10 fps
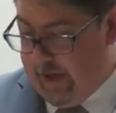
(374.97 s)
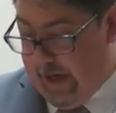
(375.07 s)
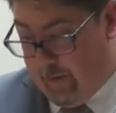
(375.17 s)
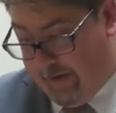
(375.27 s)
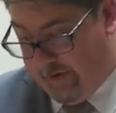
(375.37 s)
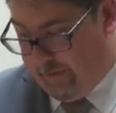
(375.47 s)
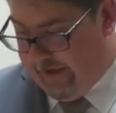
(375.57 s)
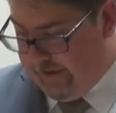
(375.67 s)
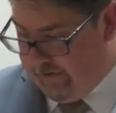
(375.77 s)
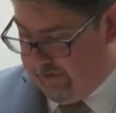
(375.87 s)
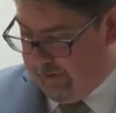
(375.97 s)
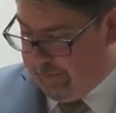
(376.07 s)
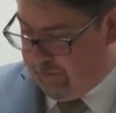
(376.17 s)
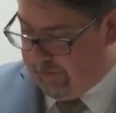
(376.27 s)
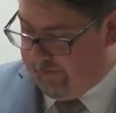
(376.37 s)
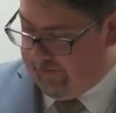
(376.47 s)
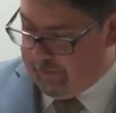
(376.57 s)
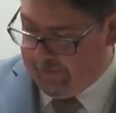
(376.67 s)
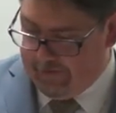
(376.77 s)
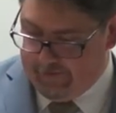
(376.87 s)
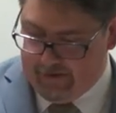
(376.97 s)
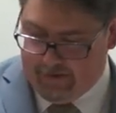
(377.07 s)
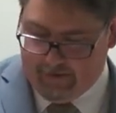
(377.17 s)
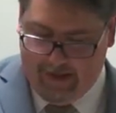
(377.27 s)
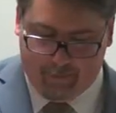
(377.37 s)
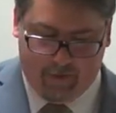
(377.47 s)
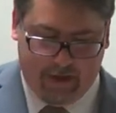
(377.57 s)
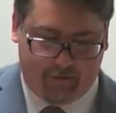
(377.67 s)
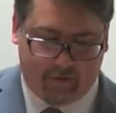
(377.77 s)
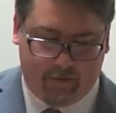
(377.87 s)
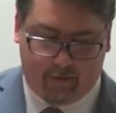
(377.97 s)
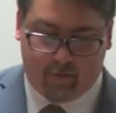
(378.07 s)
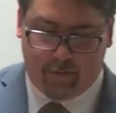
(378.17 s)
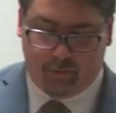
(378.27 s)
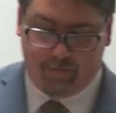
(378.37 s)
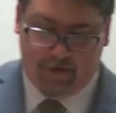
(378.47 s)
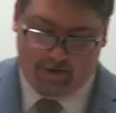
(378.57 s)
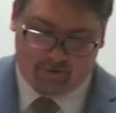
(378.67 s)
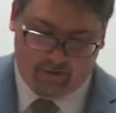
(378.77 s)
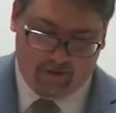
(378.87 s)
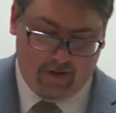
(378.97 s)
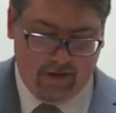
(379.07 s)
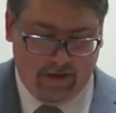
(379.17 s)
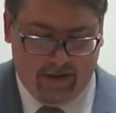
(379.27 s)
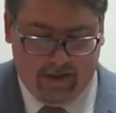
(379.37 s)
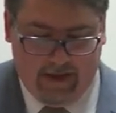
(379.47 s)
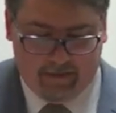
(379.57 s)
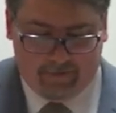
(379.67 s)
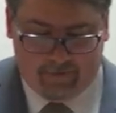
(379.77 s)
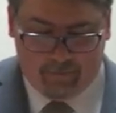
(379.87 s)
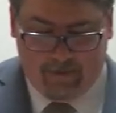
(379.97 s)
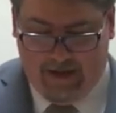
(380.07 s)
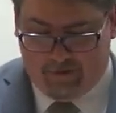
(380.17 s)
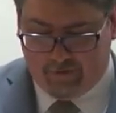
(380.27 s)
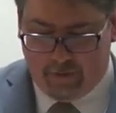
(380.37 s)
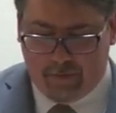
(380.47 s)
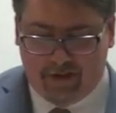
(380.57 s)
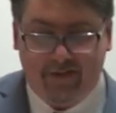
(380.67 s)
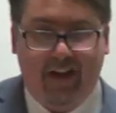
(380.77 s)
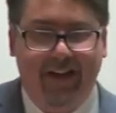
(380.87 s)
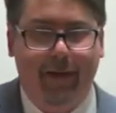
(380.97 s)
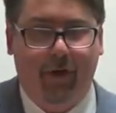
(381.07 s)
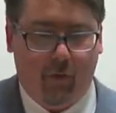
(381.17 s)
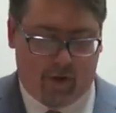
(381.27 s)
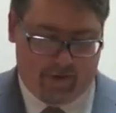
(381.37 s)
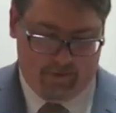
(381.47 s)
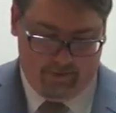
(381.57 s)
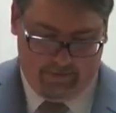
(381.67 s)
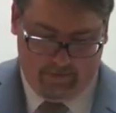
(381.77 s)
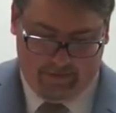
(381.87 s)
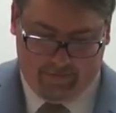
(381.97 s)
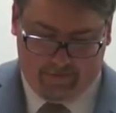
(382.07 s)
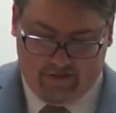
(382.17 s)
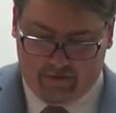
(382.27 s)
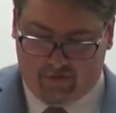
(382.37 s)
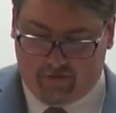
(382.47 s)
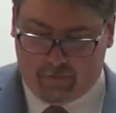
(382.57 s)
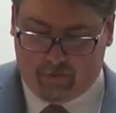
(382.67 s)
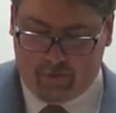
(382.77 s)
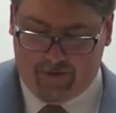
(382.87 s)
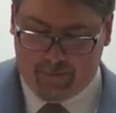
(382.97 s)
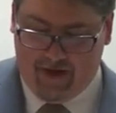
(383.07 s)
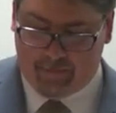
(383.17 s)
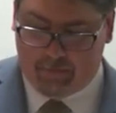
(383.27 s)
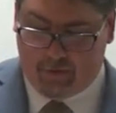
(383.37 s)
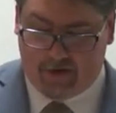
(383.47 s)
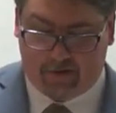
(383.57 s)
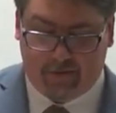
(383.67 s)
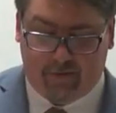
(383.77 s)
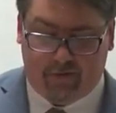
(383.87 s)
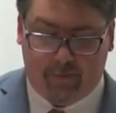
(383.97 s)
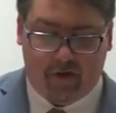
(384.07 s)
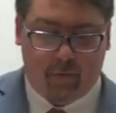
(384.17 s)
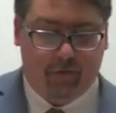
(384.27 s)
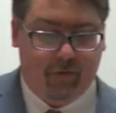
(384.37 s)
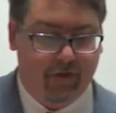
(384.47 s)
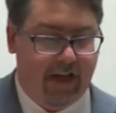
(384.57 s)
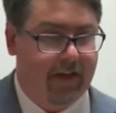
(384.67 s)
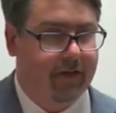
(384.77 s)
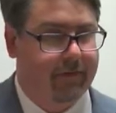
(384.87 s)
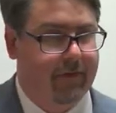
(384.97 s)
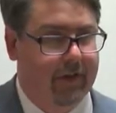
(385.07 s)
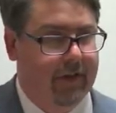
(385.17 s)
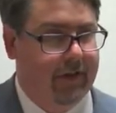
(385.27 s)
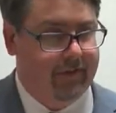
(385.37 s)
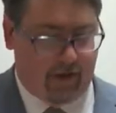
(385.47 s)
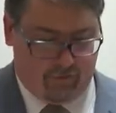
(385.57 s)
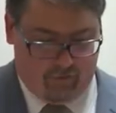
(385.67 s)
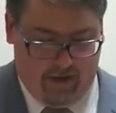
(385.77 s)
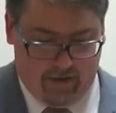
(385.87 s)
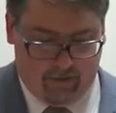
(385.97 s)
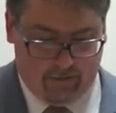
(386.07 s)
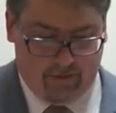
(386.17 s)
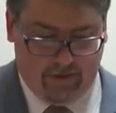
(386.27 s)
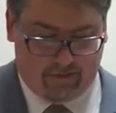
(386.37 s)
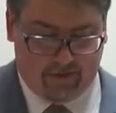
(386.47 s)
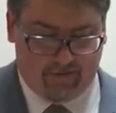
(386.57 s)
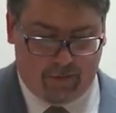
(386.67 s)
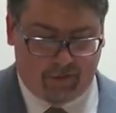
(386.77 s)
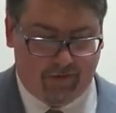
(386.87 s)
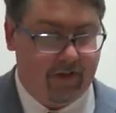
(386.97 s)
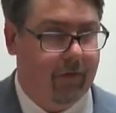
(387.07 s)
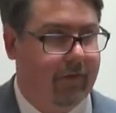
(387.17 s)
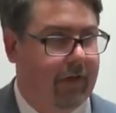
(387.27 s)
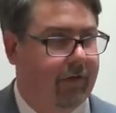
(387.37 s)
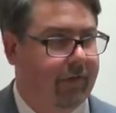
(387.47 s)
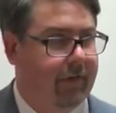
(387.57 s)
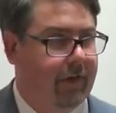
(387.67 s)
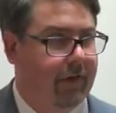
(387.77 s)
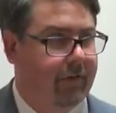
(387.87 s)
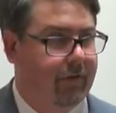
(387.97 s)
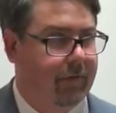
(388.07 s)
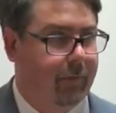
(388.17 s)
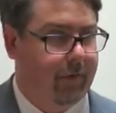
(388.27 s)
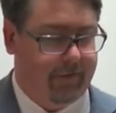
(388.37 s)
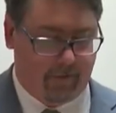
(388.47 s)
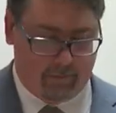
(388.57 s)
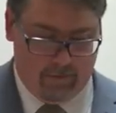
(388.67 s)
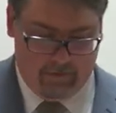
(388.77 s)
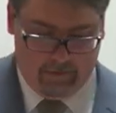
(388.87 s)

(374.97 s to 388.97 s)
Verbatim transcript: However, the relationship between simplicity and elaboration in the Great Perfection has actually been a dynamic one, and the tensions between them have been productive of some of the most creative, doctrinal, and contemplative innovations in the history of Buddhism.